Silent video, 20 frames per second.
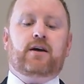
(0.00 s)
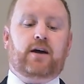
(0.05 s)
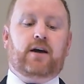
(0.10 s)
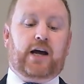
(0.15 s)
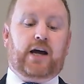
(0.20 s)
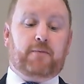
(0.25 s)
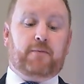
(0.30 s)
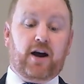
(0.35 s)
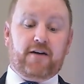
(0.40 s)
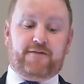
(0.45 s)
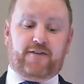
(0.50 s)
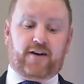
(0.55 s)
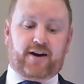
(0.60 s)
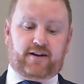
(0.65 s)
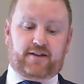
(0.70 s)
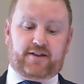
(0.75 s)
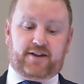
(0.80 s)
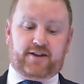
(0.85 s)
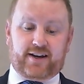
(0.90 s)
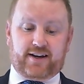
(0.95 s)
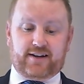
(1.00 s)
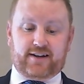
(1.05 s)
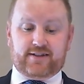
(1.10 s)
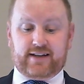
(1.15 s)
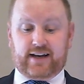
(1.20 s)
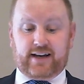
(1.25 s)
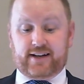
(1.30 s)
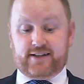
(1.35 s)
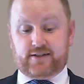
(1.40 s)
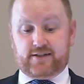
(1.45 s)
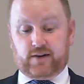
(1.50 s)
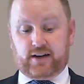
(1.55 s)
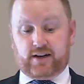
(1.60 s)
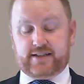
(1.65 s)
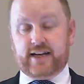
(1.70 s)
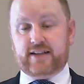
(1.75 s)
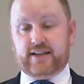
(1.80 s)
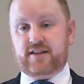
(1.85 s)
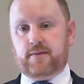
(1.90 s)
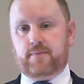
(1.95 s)
My final thing is, and this is what I
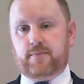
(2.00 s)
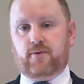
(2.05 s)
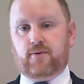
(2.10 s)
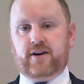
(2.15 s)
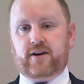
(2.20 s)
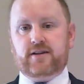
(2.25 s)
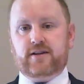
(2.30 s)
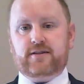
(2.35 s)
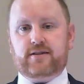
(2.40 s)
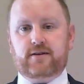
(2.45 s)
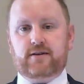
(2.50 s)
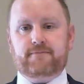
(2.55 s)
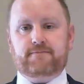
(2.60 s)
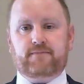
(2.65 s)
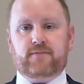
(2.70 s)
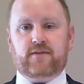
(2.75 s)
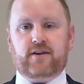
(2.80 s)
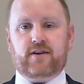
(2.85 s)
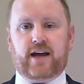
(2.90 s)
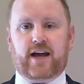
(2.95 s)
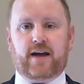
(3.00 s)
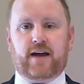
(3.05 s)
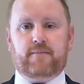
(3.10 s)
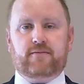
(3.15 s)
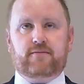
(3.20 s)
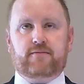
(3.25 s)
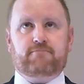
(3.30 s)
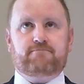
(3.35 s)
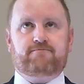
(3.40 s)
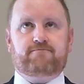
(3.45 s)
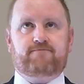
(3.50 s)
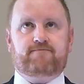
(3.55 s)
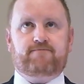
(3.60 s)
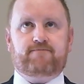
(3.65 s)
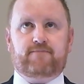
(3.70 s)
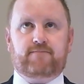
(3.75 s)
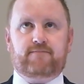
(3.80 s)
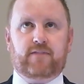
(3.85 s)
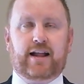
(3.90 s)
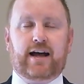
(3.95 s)
said to the boys
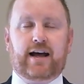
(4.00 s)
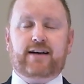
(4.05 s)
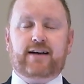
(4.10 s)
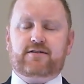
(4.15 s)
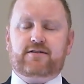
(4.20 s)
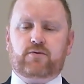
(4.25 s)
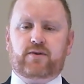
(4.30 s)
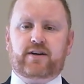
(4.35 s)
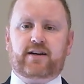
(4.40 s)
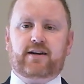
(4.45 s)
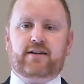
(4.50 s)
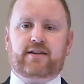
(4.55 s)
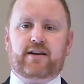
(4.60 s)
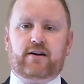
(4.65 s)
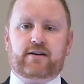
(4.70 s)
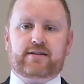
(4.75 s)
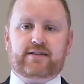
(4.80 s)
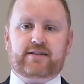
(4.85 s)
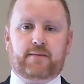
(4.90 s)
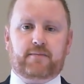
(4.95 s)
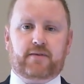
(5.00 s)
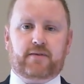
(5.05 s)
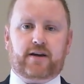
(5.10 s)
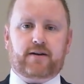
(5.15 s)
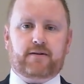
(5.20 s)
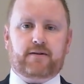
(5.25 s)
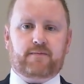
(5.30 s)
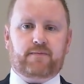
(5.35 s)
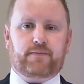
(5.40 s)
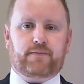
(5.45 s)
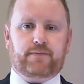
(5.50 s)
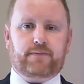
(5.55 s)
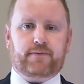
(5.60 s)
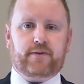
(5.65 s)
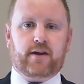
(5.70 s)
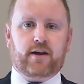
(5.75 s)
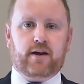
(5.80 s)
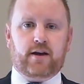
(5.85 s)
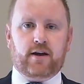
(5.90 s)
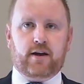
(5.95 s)
last week in their assembly,
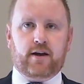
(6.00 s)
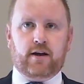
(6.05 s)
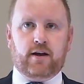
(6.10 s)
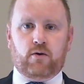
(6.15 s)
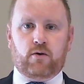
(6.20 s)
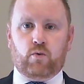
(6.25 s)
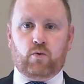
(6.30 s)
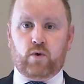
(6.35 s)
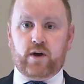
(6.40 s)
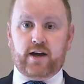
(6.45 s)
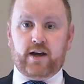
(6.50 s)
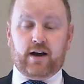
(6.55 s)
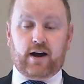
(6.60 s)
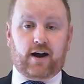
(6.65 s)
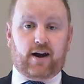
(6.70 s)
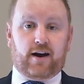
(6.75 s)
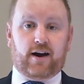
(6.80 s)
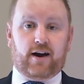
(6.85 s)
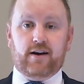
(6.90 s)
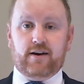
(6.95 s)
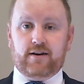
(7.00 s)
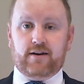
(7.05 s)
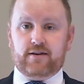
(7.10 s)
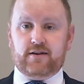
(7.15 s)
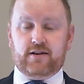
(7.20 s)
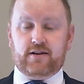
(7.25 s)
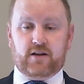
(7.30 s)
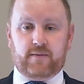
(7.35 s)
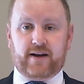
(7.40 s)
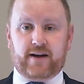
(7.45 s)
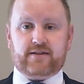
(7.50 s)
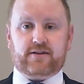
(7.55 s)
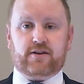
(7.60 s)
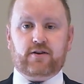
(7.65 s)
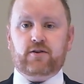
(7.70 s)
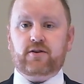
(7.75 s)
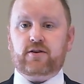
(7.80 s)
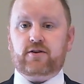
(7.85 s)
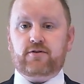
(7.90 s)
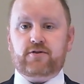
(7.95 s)
we are the best school
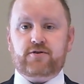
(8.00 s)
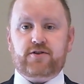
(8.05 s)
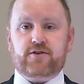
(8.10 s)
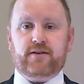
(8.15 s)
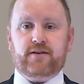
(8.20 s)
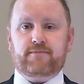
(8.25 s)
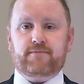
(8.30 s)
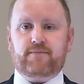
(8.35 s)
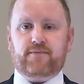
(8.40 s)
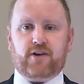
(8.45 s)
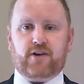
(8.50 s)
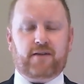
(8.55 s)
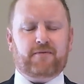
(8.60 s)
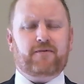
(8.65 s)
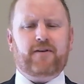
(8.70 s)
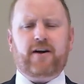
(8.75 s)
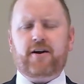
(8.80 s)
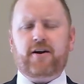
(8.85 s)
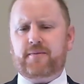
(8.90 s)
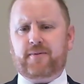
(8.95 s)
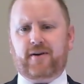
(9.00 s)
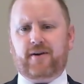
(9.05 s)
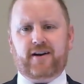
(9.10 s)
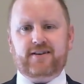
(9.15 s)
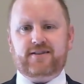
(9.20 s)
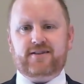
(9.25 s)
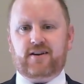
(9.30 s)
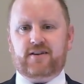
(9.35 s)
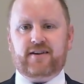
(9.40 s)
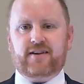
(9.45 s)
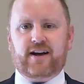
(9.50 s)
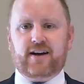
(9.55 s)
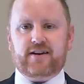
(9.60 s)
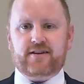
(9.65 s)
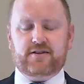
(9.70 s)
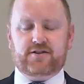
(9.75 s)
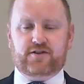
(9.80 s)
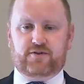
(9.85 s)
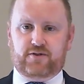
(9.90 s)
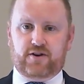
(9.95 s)
in the country. I'm very biased on that,
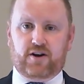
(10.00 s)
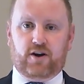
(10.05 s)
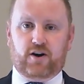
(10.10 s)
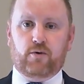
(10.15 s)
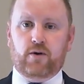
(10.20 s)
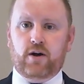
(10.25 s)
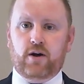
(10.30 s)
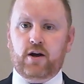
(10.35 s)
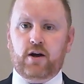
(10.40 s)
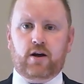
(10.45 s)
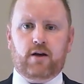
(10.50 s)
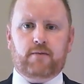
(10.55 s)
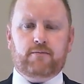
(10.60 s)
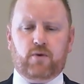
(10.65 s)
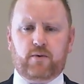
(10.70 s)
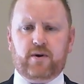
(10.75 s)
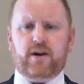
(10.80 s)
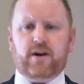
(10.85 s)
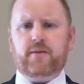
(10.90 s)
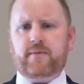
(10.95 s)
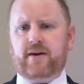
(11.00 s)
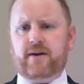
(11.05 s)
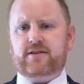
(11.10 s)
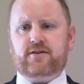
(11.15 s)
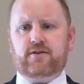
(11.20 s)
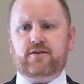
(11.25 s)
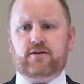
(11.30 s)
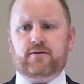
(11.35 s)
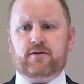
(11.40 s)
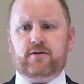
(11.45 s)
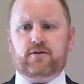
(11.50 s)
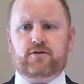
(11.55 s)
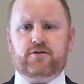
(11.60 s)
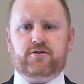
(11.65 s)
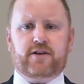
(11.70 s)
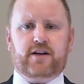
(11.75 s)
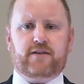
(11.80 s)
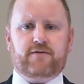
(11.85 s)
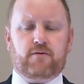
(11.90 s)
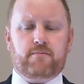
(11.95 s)
as you know, but we are the best school in the
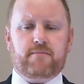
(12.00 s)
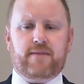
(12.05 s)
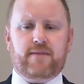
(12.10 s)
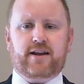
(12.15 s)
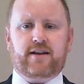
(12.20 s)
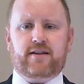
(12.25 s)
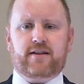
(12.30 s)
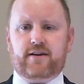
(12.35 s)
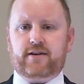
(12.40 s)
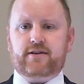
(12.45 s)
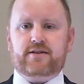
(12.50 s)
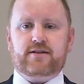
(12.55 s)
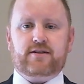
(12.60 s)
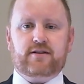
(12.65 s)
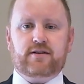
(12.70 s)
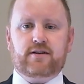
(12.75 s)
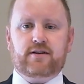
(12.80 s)
country for many things.